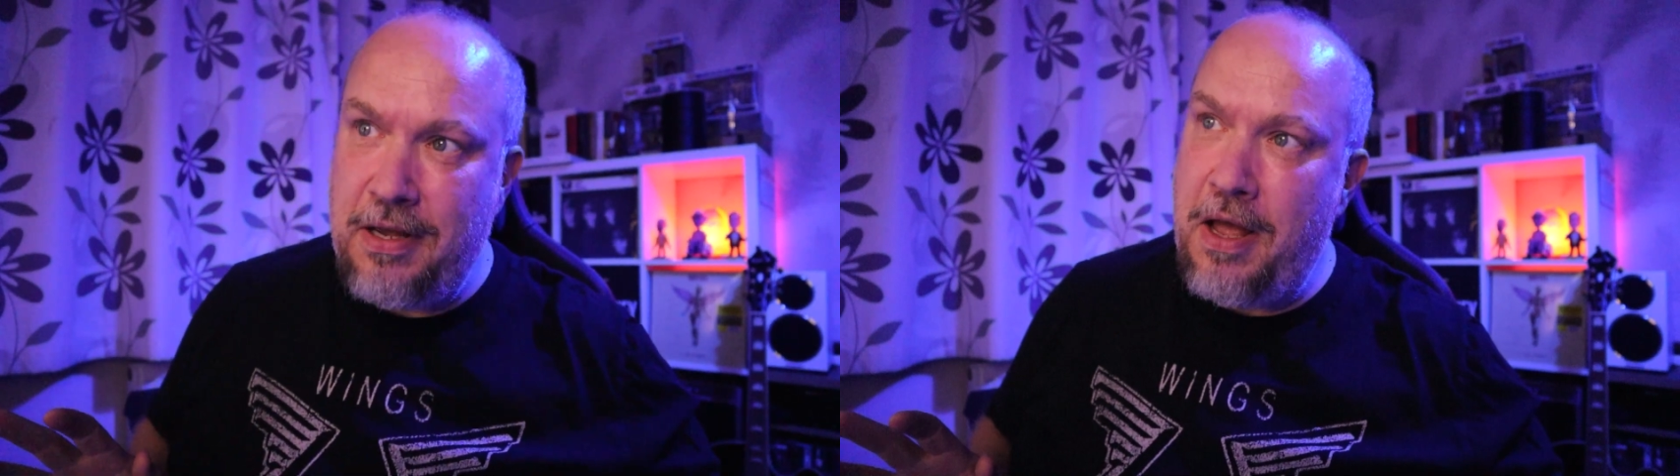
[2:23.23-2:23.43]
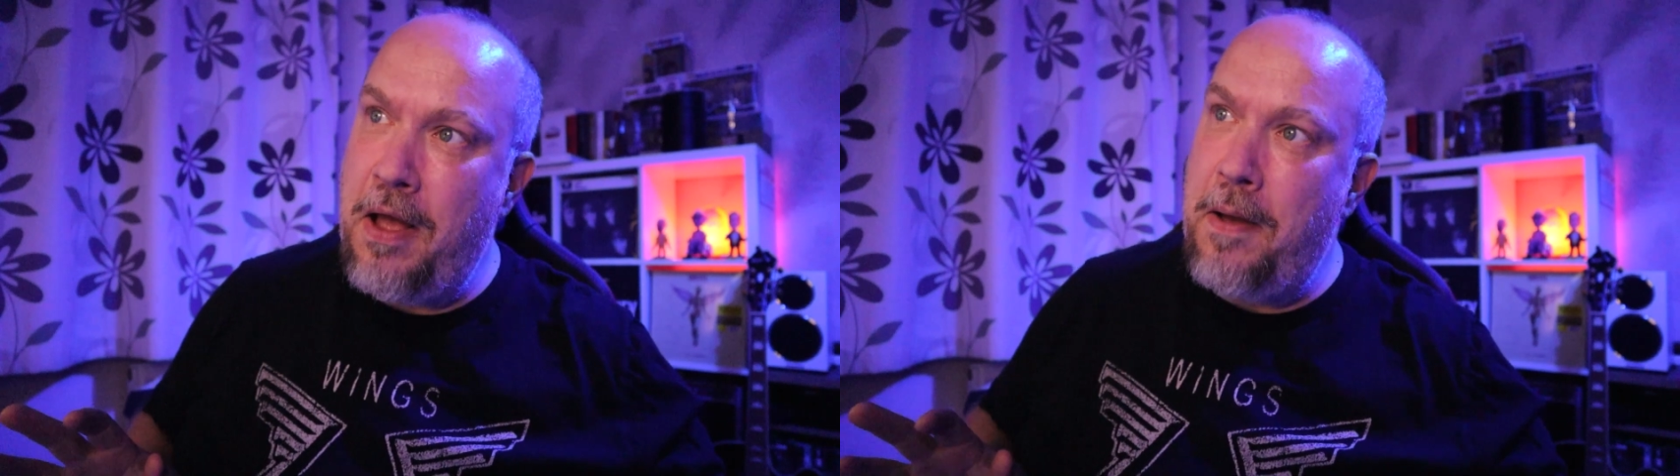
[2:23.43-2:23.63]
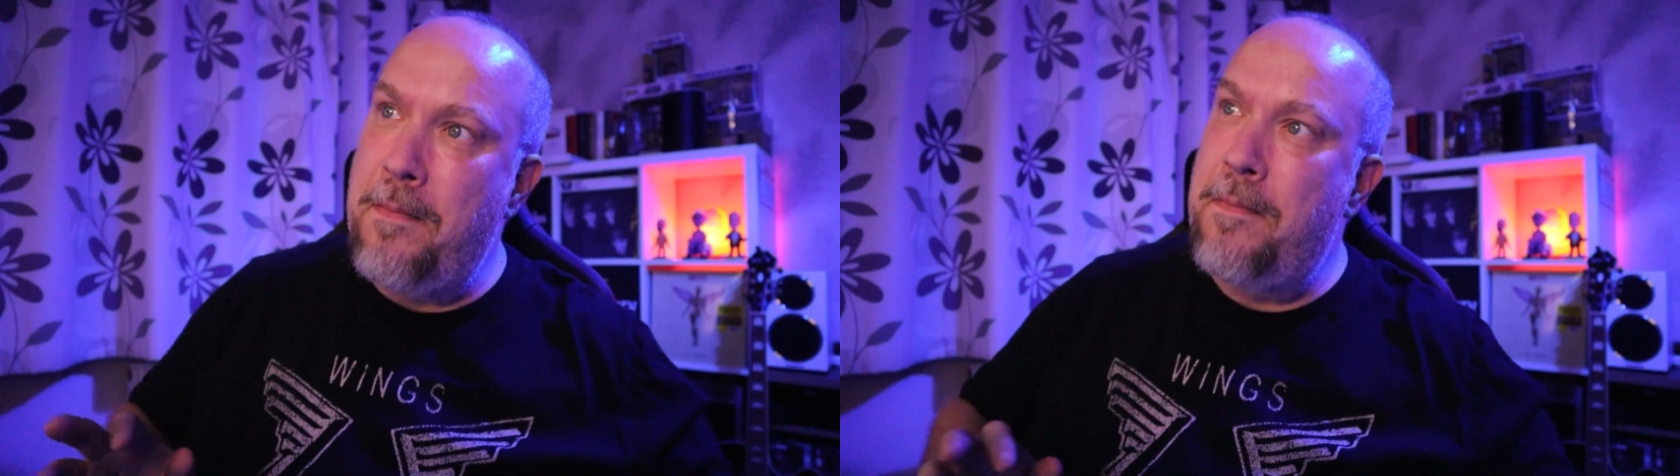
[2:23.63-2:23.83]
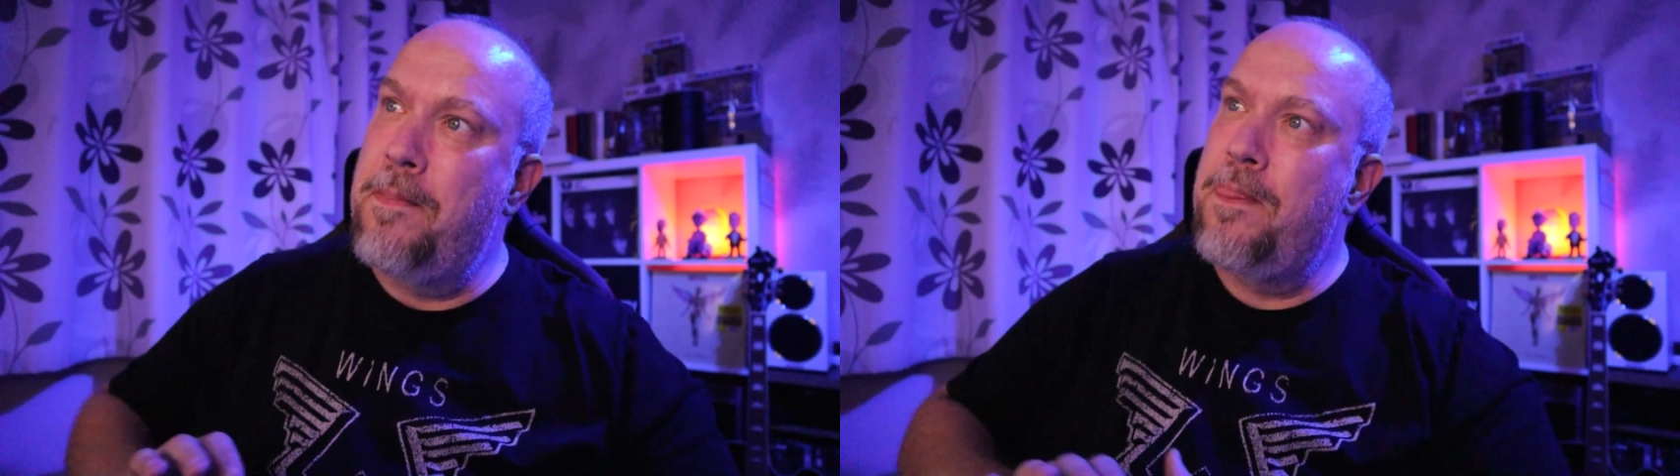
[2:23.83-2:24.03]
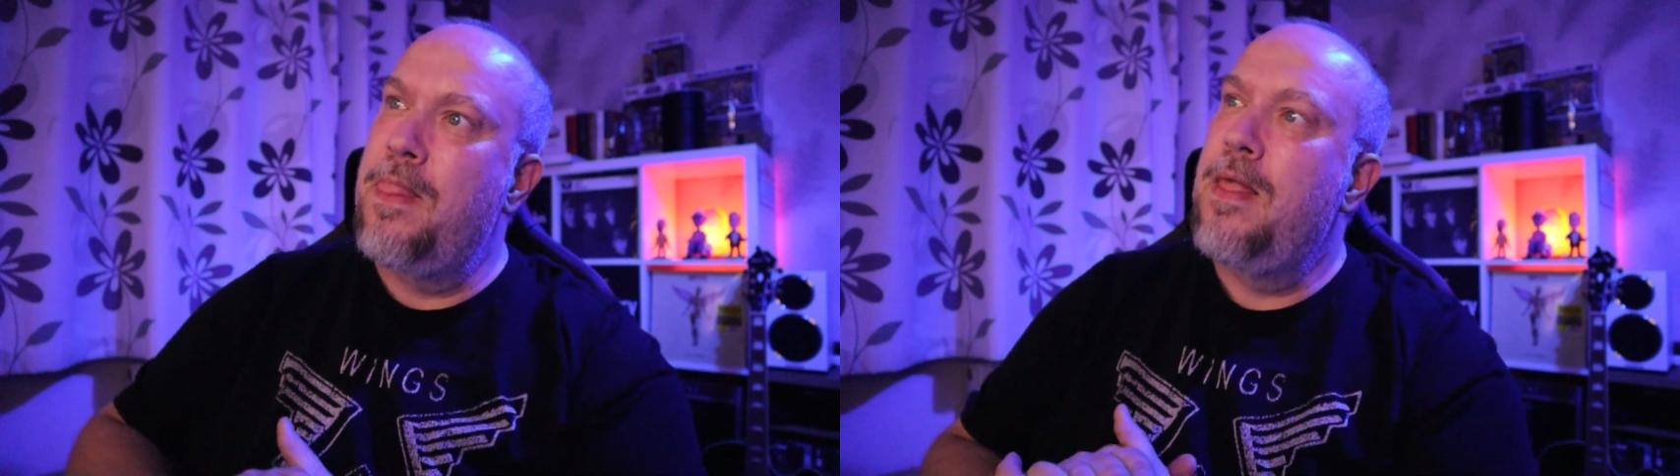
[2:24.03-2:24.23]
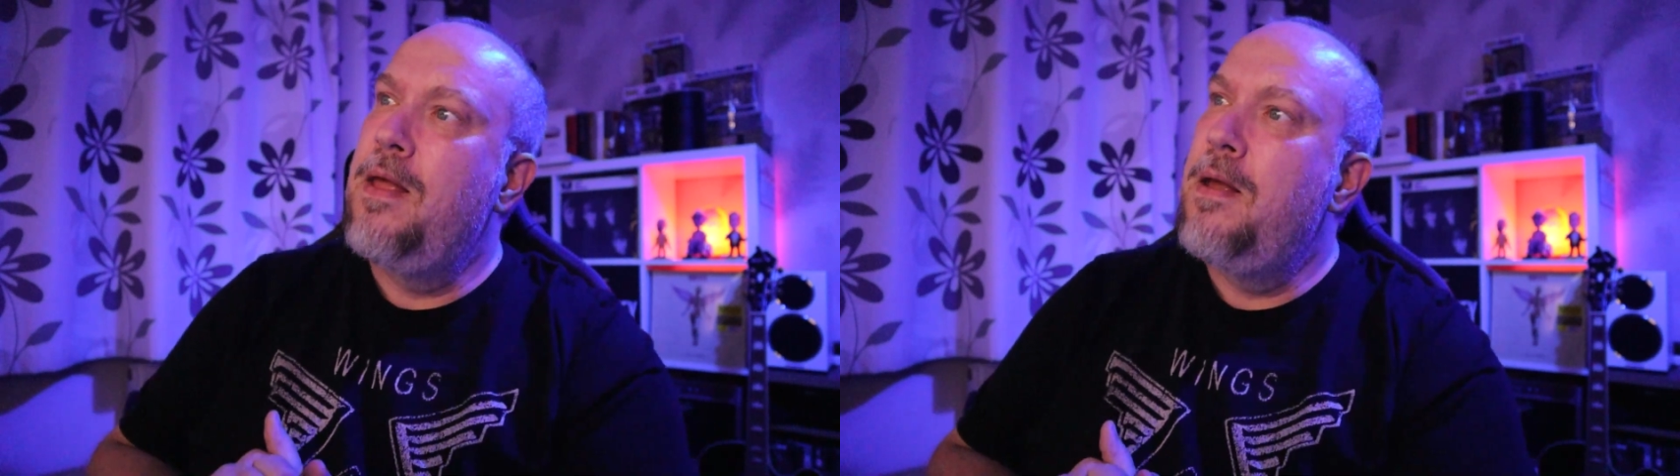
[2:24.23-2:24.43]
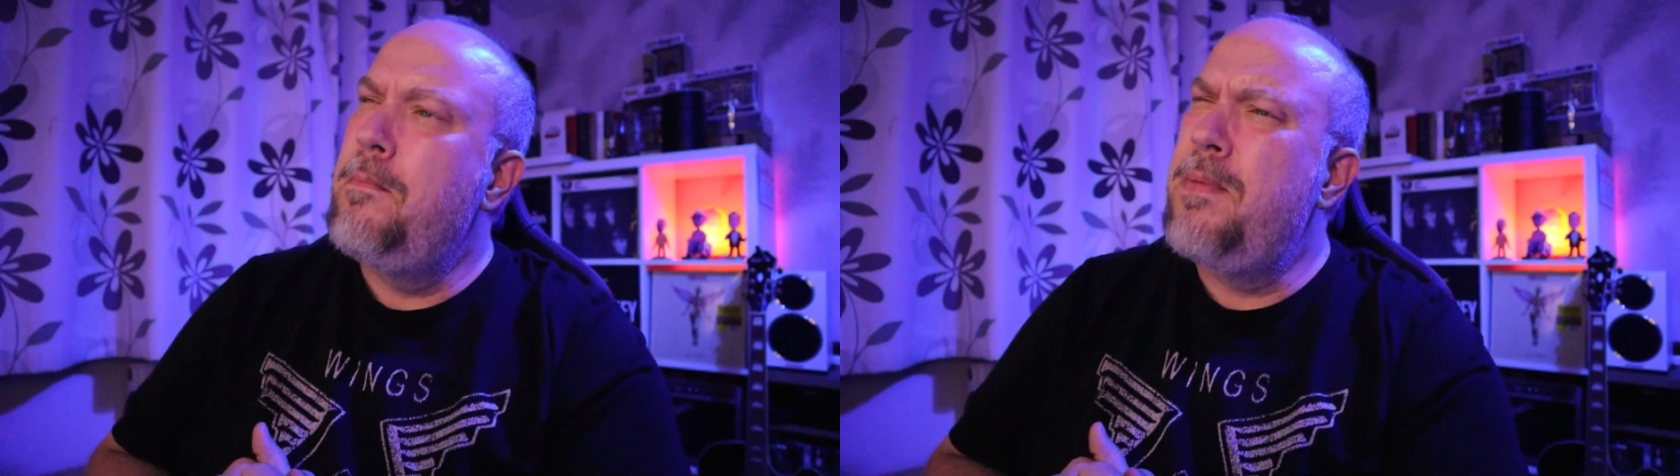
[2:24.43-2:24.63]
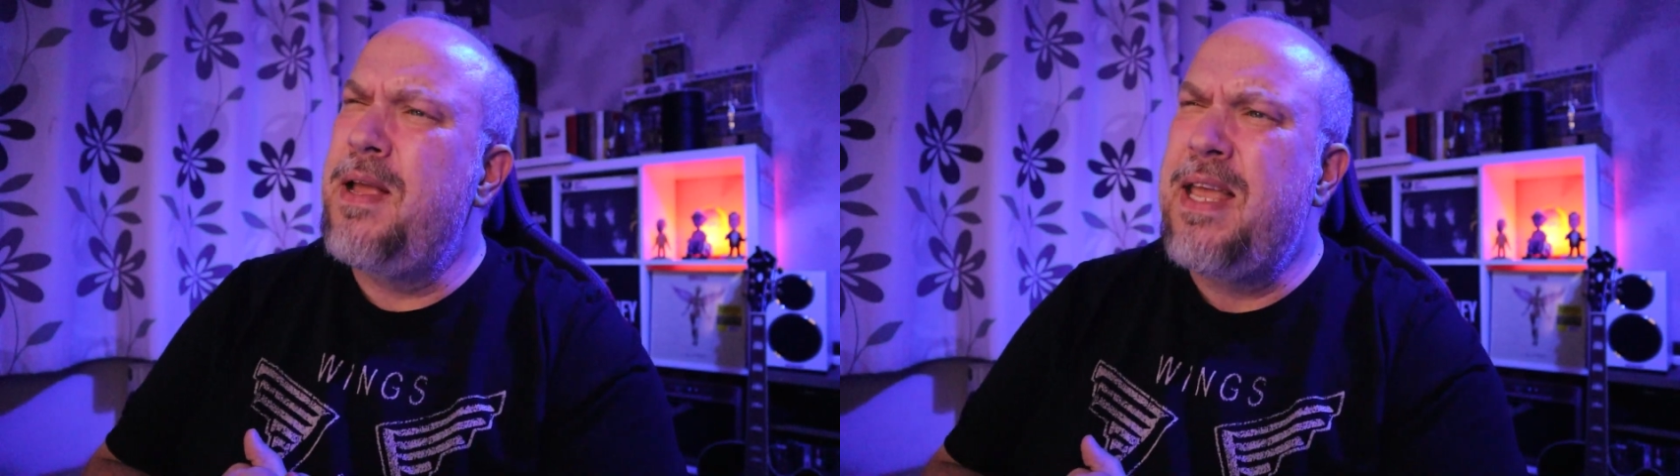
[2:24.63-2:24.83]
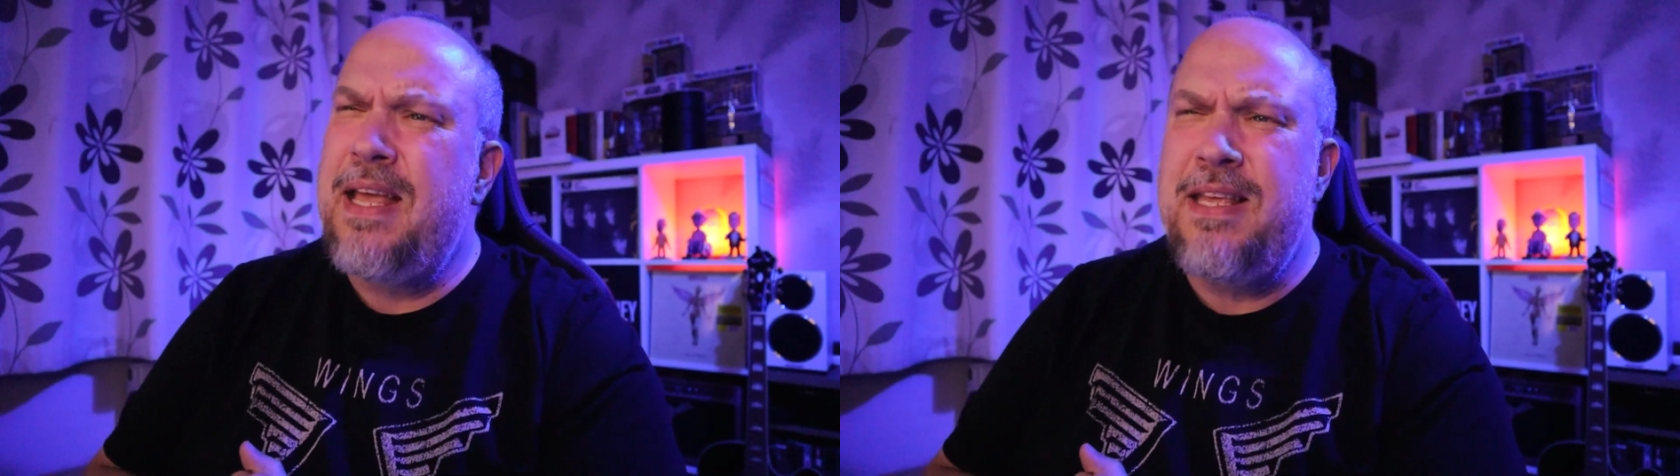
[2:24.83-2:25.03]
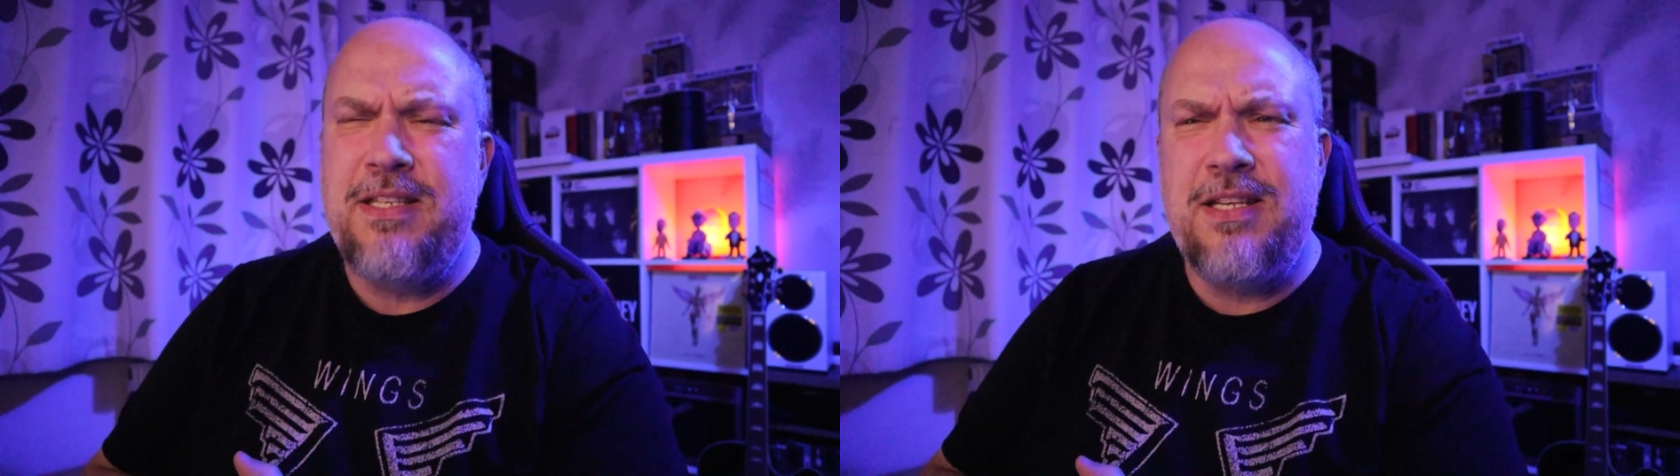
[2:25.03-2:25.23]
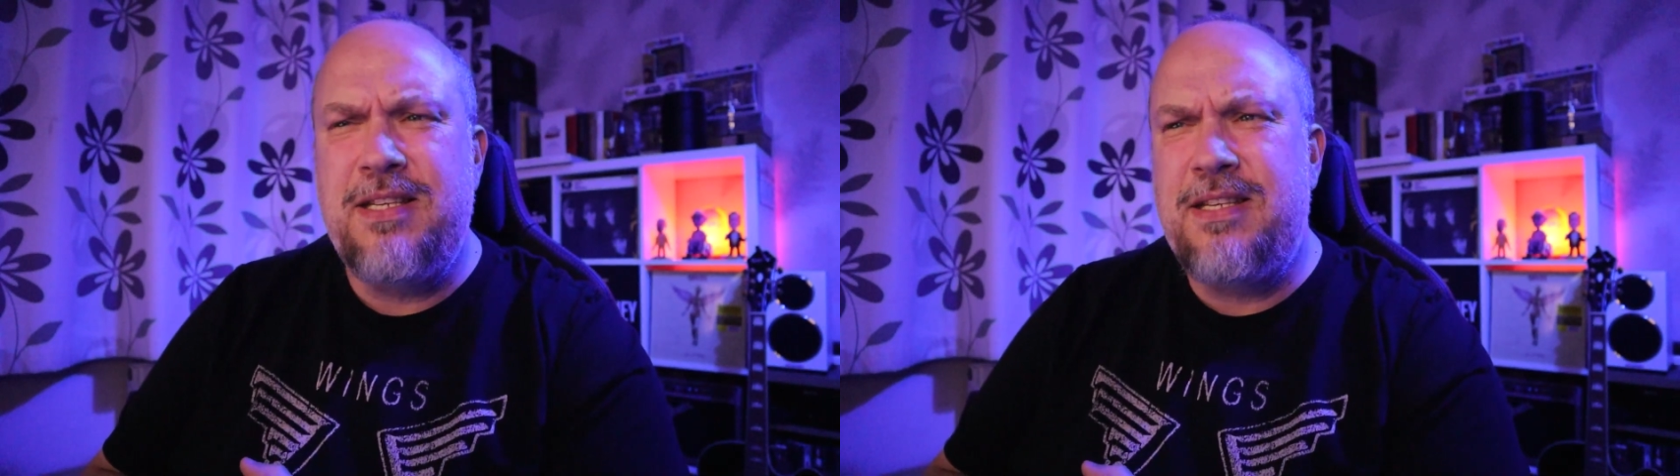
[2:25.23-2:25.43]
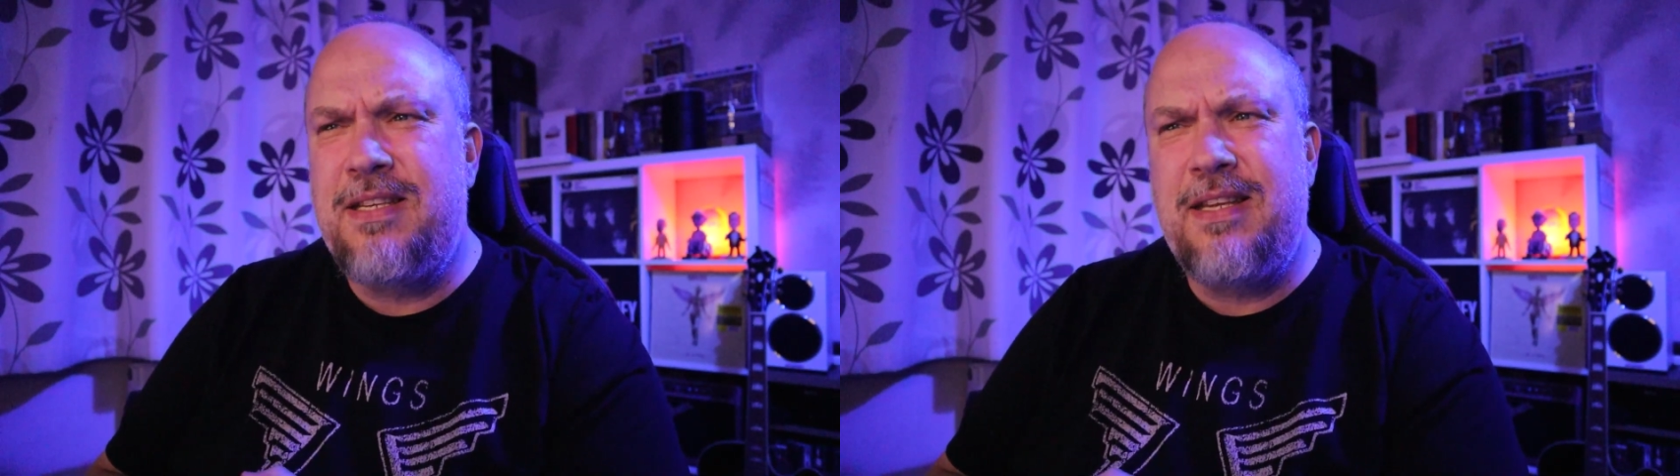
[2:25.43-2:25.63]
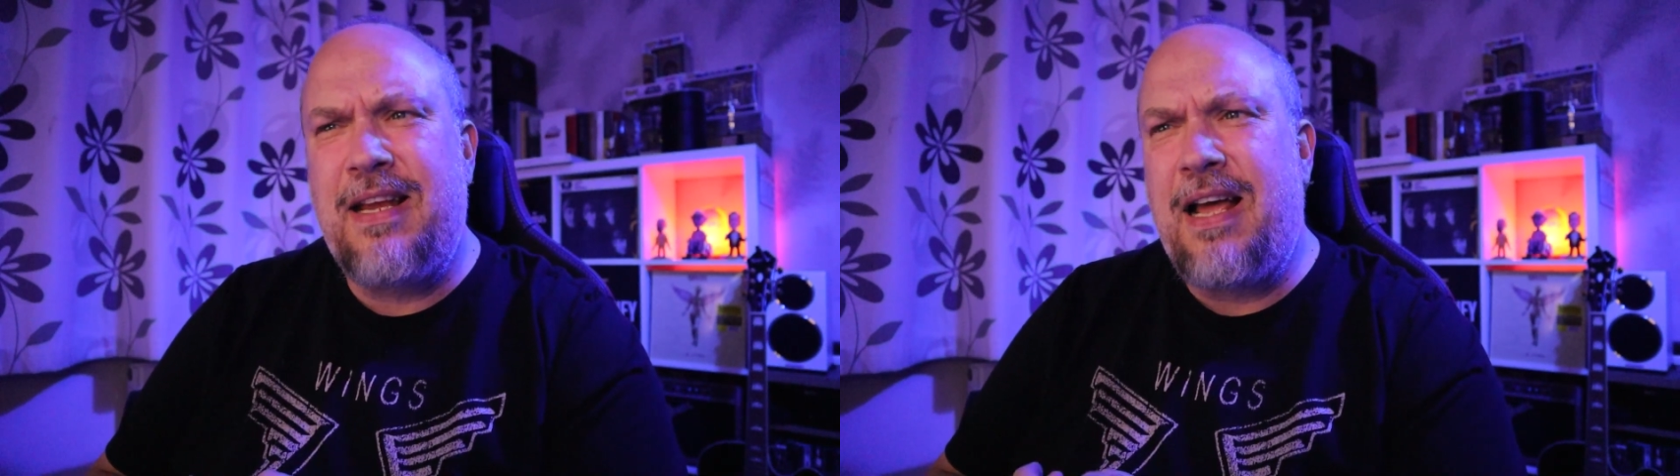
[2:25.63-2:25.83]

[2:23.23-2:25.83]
But yeah, it's just,